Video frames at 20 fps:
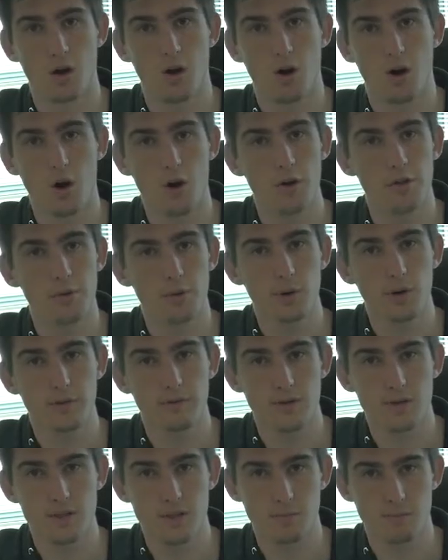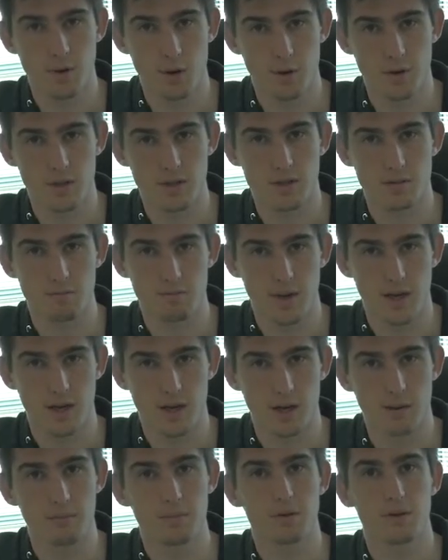All three of these components make
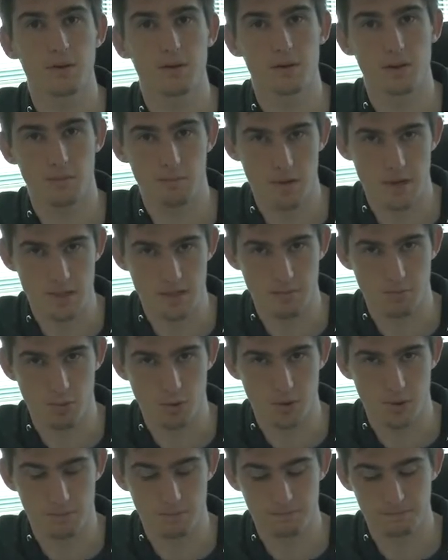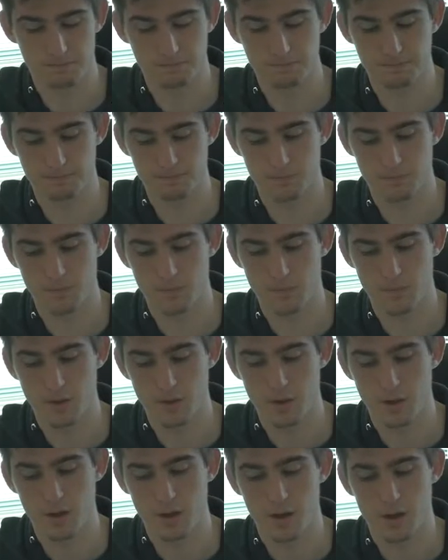up the basic board.
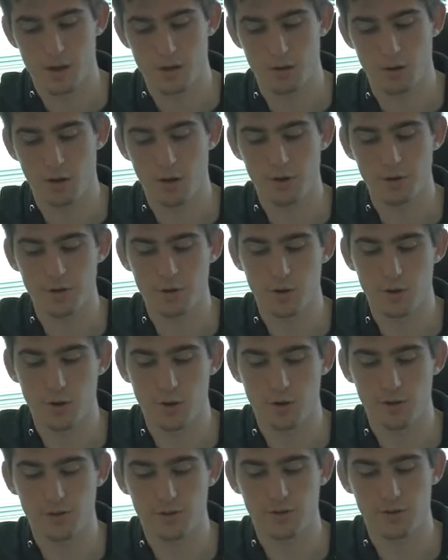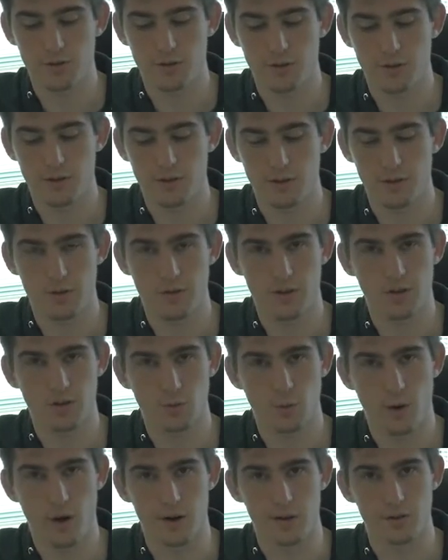You'll also notice these
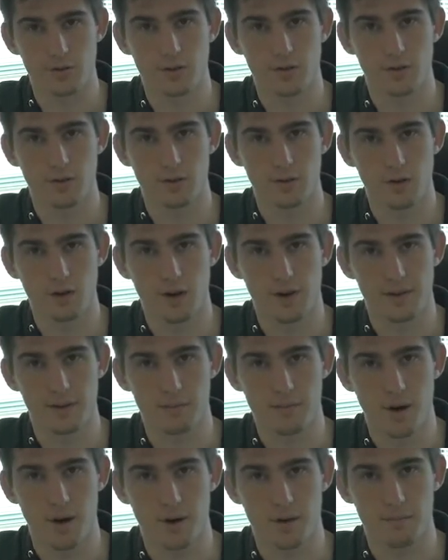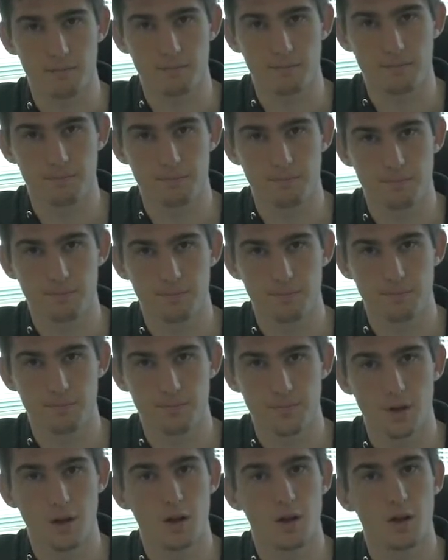wires at the bottom.
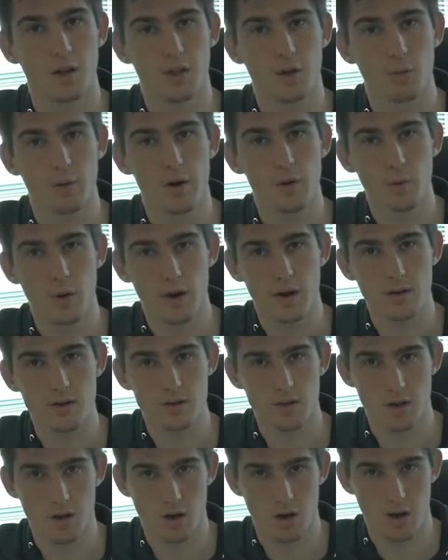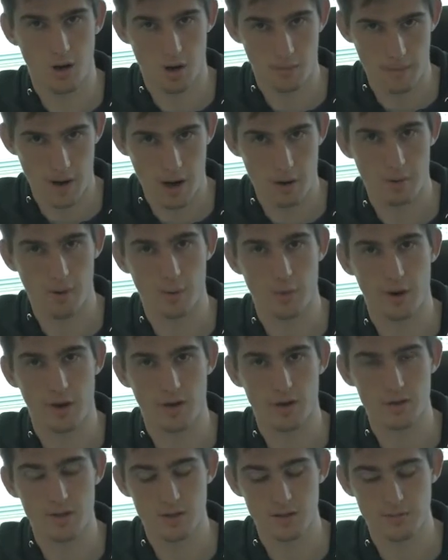The red wires are power
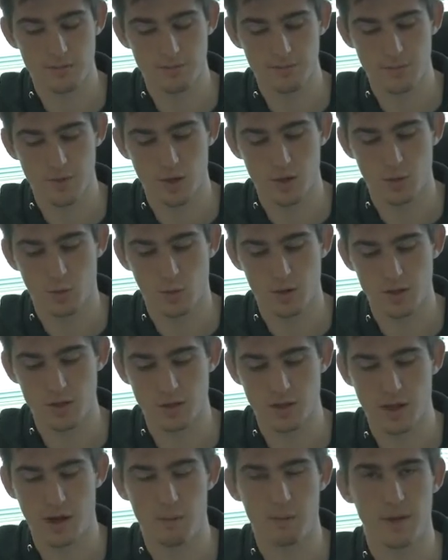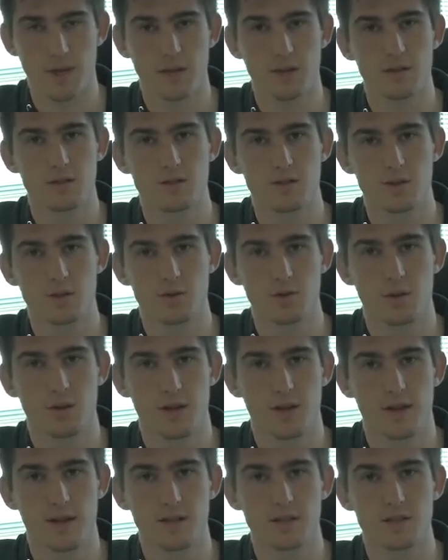wires, which allow me to
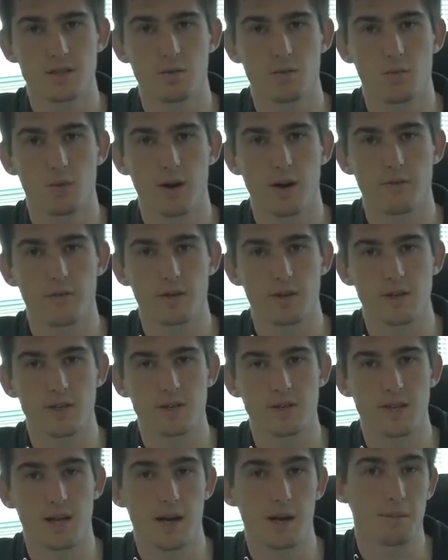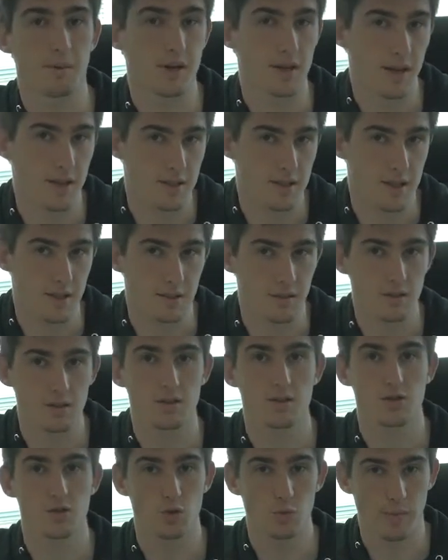connect whatever it is that I'm connecting
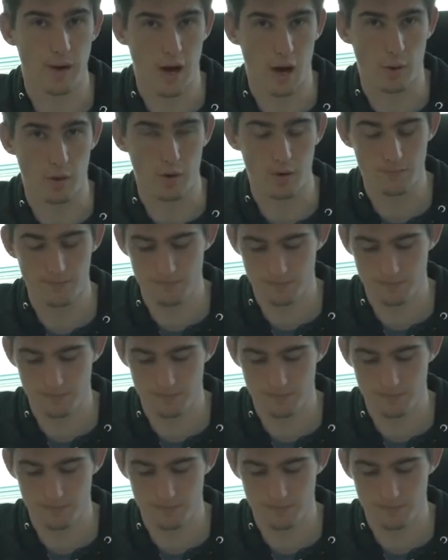to power.